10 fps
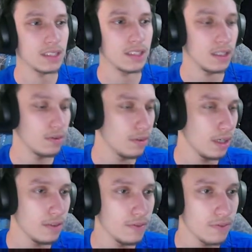I can't go
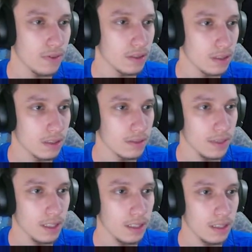any further.
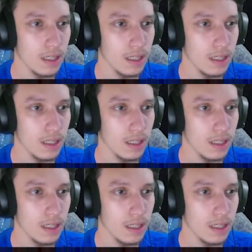Wait.